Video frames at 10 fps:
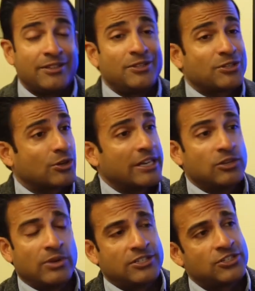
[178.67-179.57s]
Yeah, these are
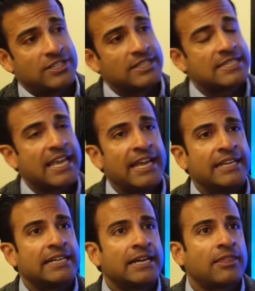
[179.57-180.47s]
great questions.
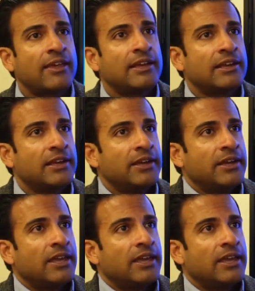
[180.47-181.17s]
And I think,